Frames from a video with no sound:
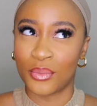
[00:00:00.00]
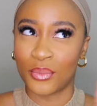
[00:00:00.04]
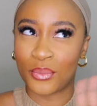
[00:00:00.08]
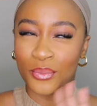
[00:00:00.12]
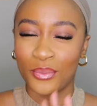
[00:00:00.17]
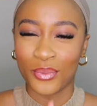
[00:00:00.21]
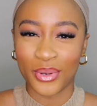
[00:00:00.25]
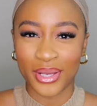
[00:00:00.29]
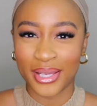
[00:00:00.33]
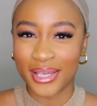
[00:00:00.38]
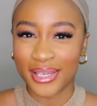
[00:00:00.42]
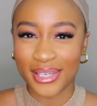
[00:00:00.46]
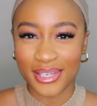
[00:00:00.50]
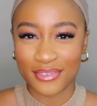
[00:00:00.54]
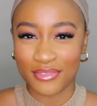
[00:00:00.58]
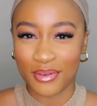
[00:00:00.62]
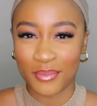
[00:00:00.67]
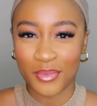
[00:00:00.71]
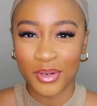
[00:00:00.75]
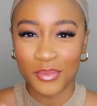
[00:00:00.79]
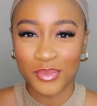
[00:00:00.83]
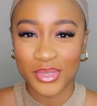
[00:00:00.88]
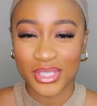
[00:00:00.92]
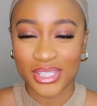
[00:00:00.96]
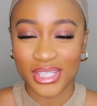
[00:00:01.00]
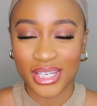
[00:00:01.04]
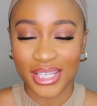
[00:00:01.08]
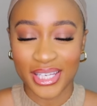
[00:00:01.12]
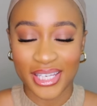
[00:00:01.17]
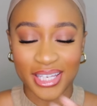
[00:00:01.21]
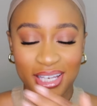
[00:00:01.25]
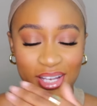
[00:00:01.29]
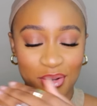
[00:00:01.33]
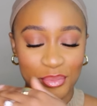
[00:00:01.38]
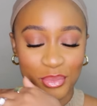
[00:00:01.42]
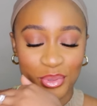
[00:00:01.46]
wig, if I'm not
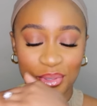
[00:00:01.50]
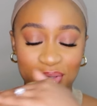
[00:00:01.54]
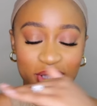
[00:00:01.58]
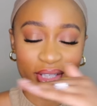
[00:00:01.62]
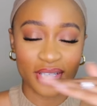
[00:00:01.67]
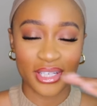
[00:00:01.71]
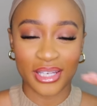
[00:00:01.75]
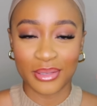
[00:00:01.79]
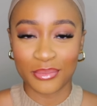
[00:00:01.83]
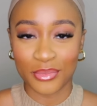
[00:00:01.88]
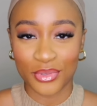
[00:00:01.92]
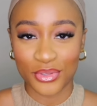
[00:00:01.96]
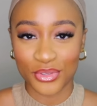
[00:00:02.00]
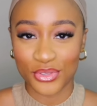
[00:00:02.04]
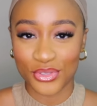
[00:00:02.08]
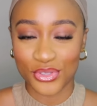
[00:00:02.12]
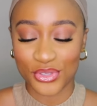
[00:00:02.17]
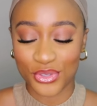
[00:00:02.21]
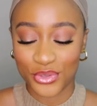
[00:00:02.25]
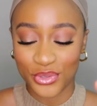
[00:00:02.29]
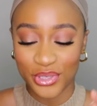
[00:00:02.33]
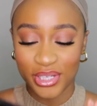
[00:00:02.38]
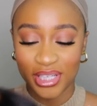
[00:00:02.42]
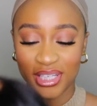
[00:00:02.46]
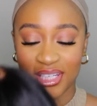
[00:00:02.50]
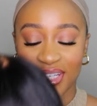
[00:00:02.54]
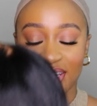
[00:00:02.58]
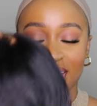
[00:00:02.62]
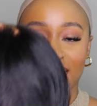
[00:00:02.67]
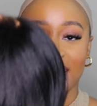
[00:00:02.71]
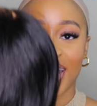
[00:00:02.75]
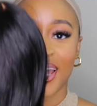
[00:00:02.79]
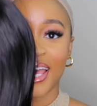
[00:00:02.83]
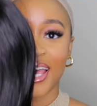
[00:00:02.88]
mistaken. I'll put the name on the screen.